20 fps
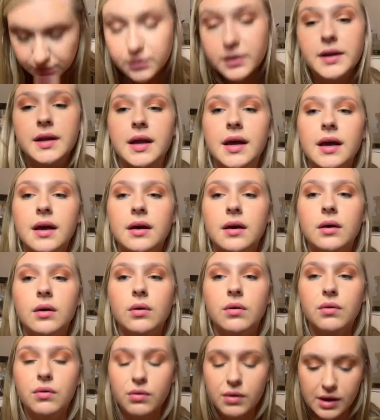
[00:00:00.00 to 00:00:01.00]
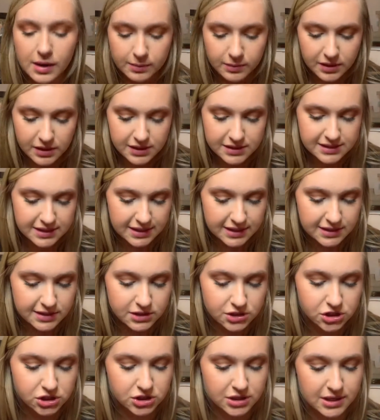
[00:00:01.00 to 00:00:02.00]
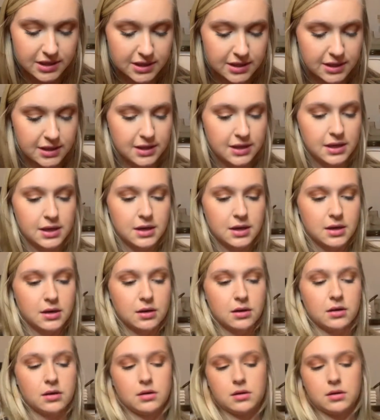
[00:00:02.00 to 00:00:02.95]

now I'm gonna take the shade,